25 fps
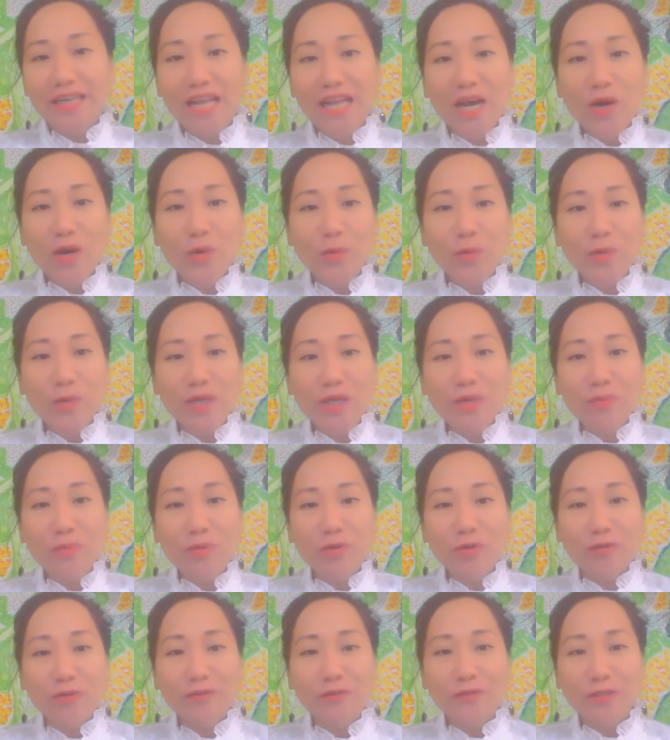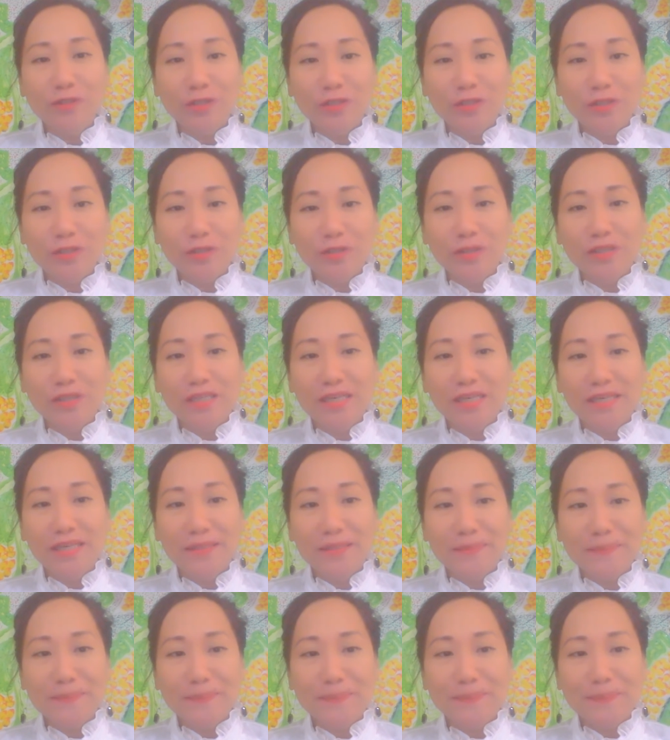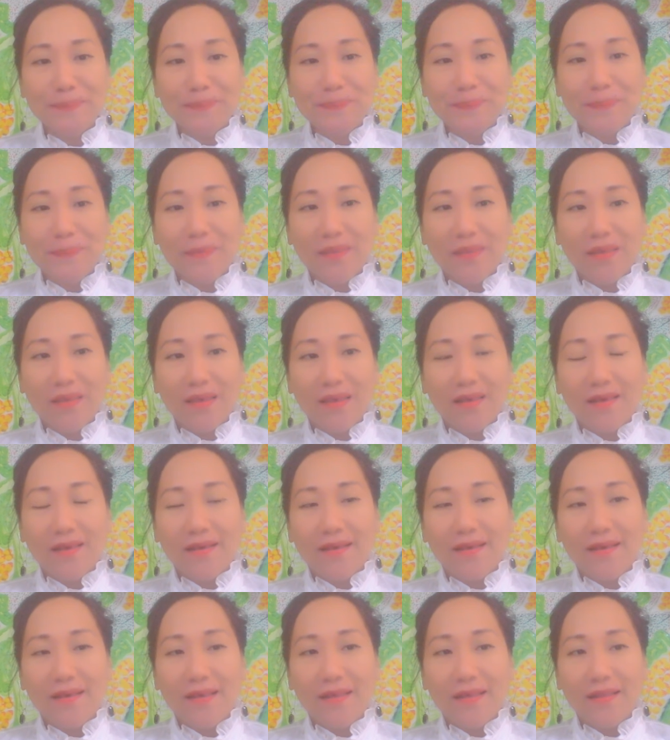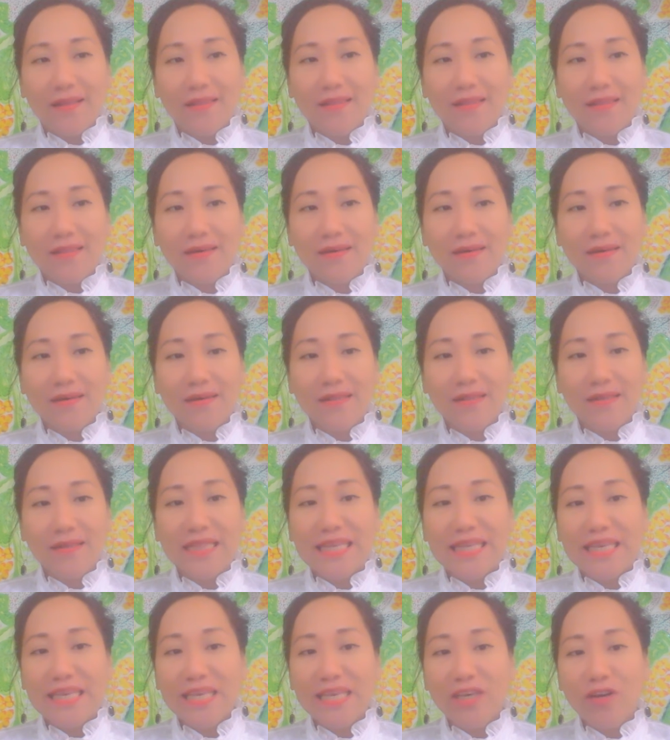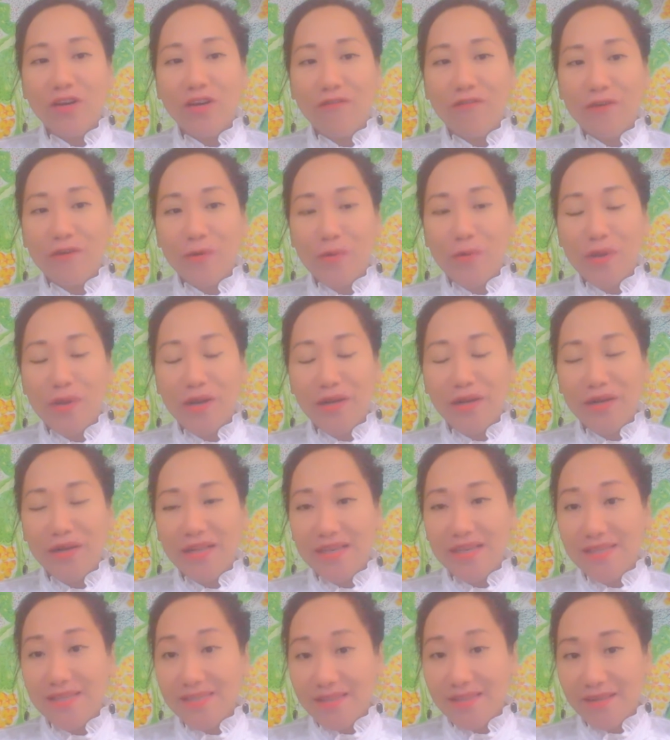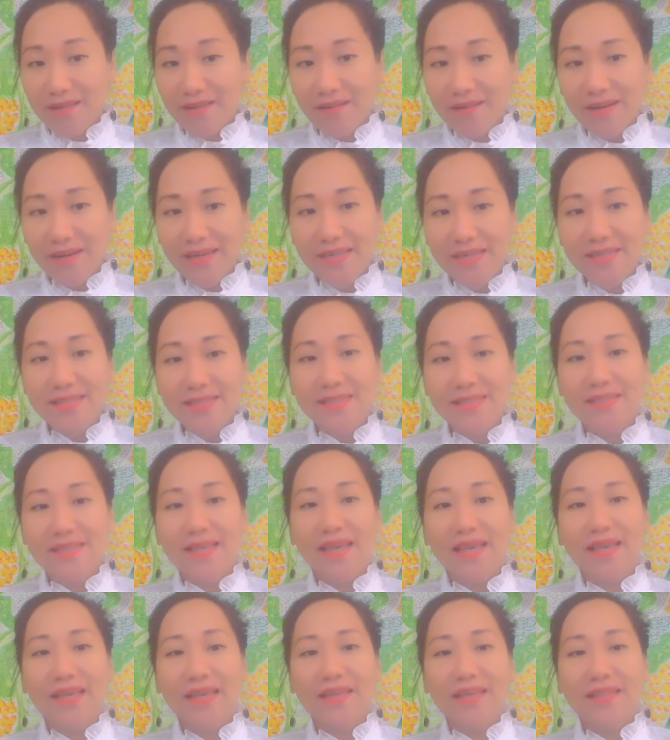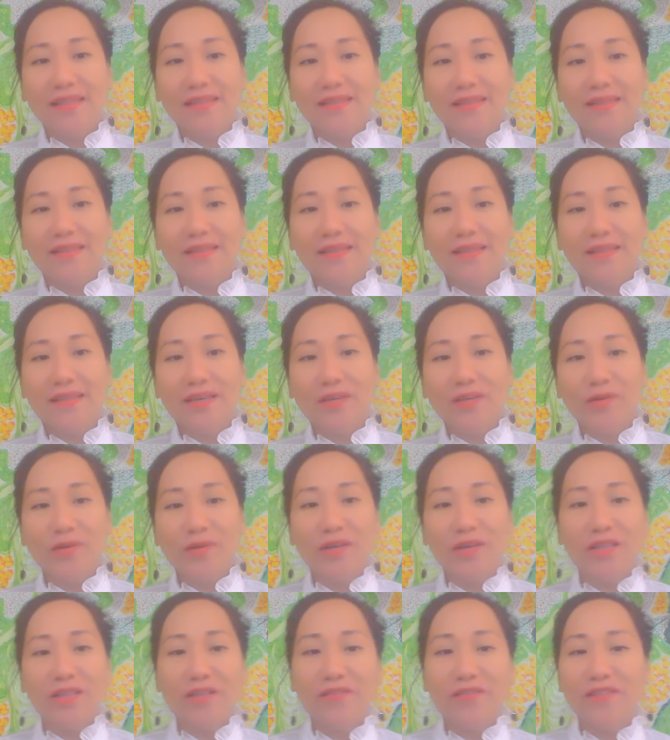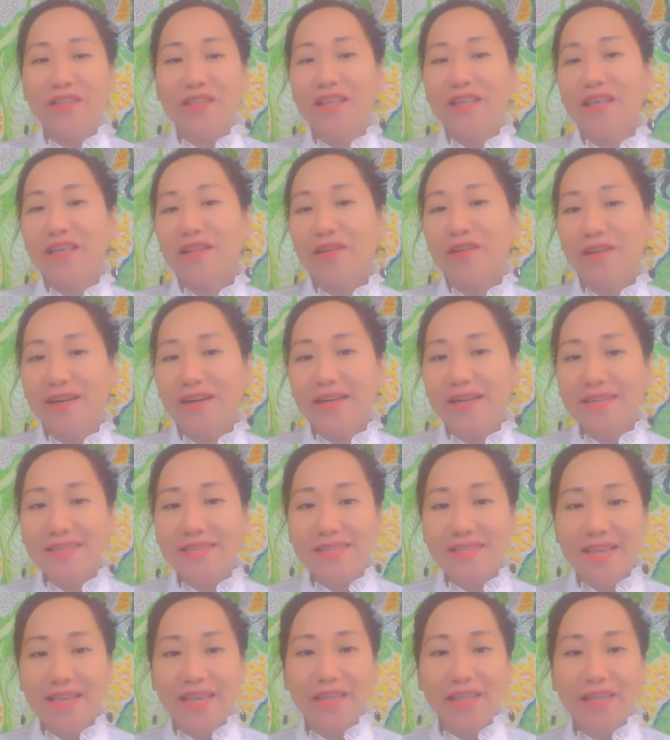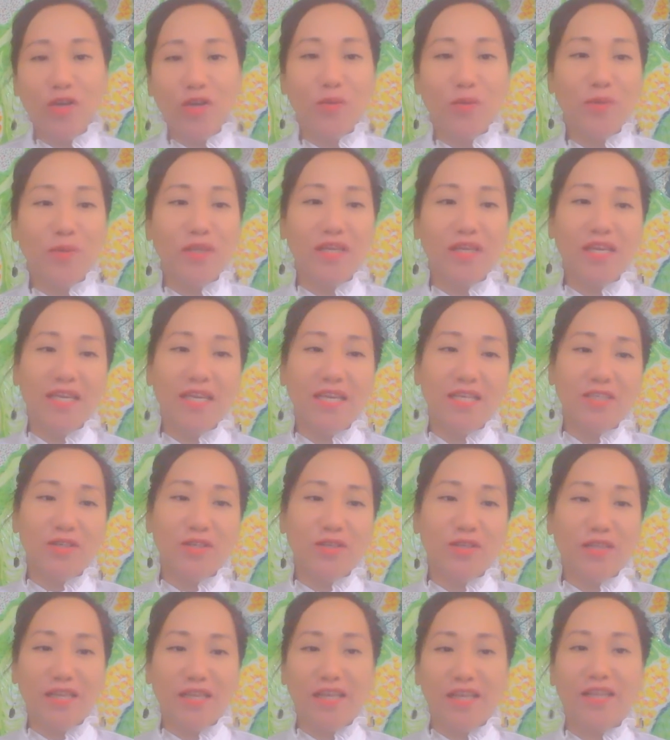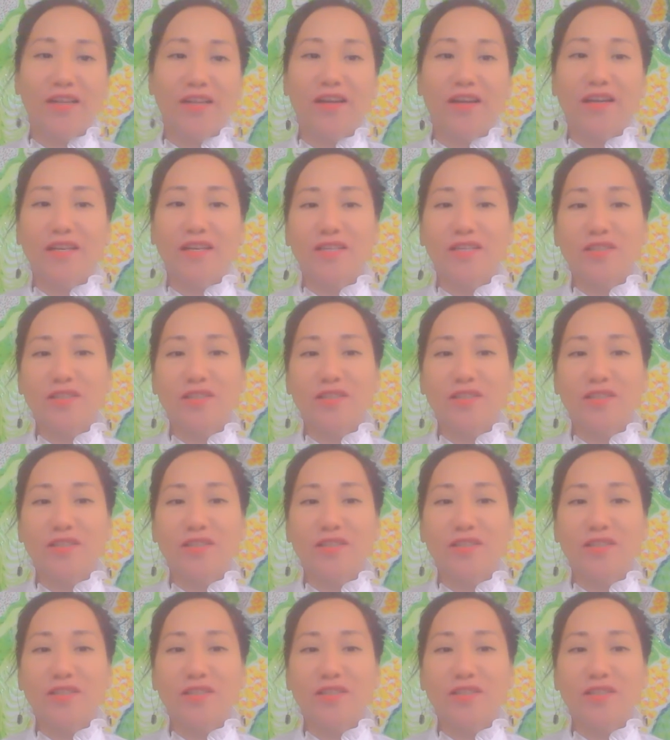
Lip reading: Now we move to the link of awareness in art and creativity in arts and communication. In art.